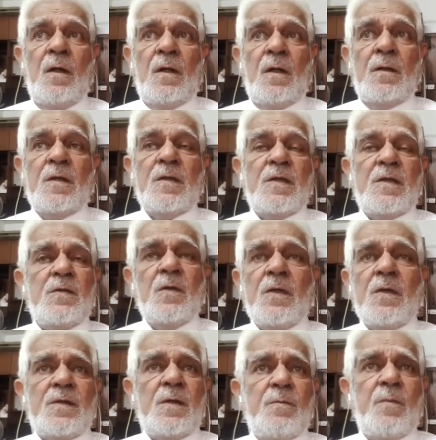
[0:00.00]
This is
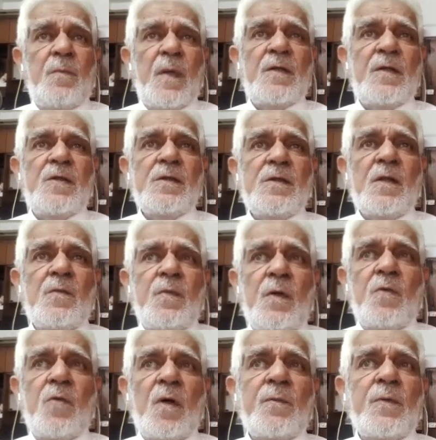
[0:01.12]
not some magic that will
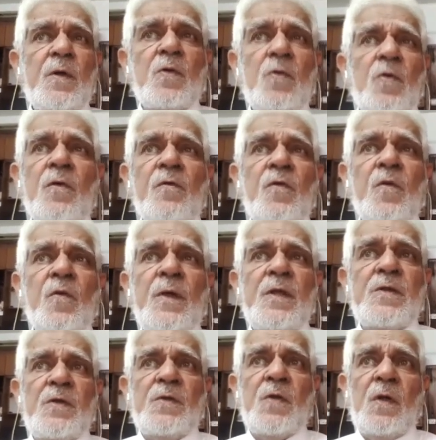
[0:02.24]
drop 1 crore of
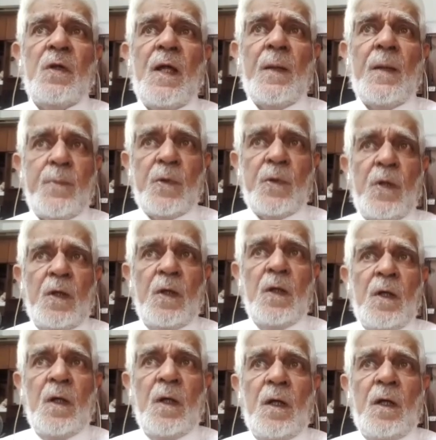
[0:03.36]
rupees in your lap.
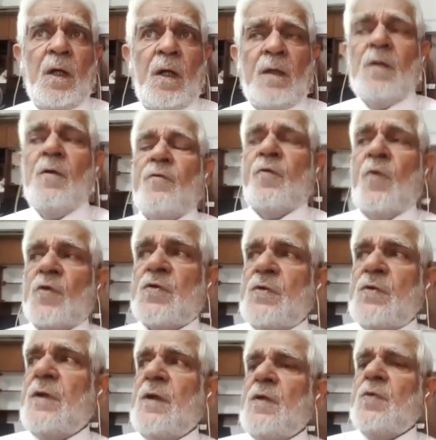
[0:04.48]
And
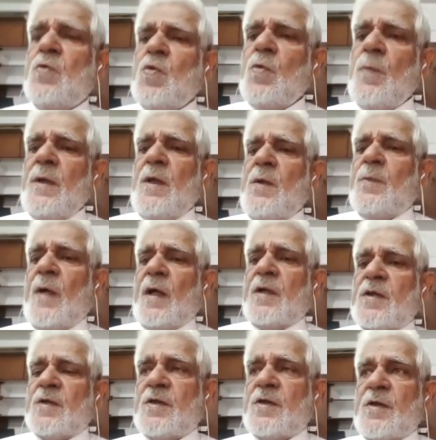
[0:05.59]
unfortunately, there are too many
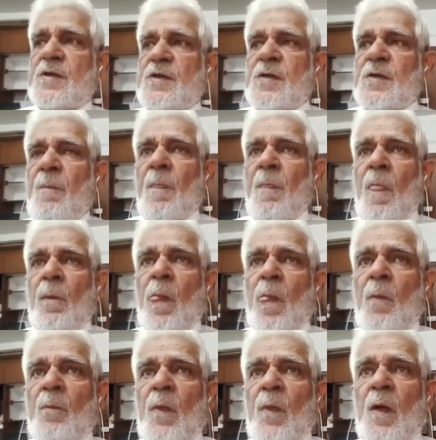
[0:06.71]
practitioners
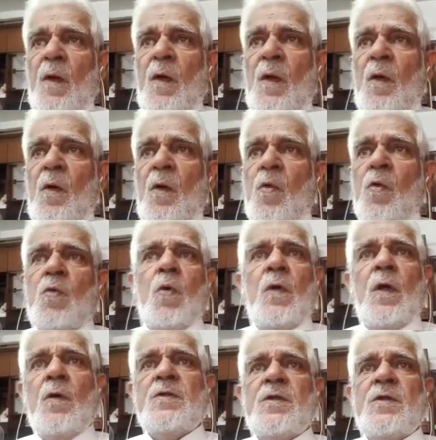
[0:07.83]
who go
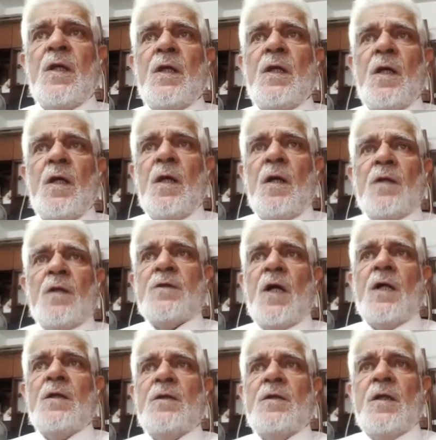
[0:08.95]
around saying,
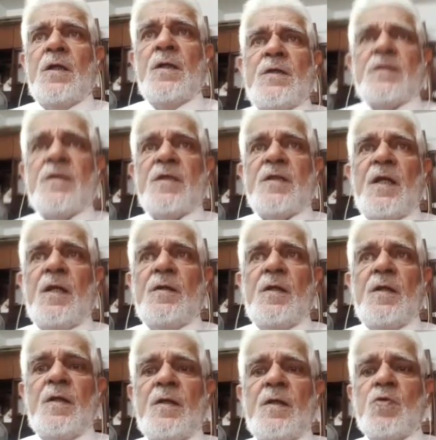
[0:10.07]
chant this, say
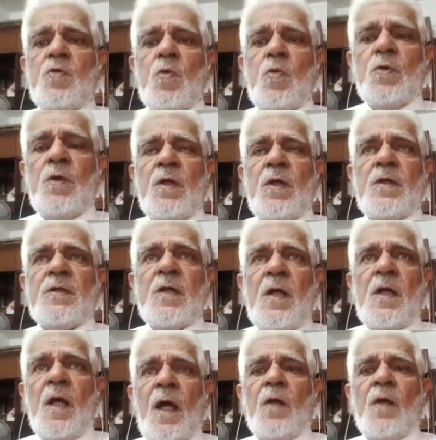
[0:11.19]
this, do this,
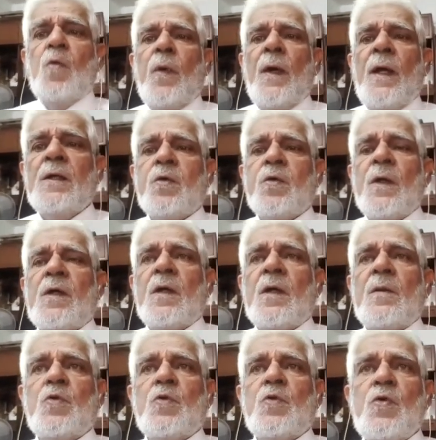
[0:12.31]
and wealth will
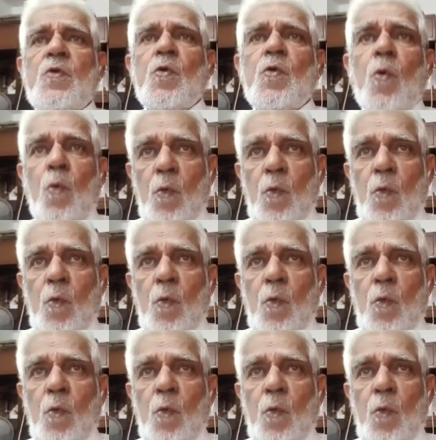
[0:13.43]
come to you.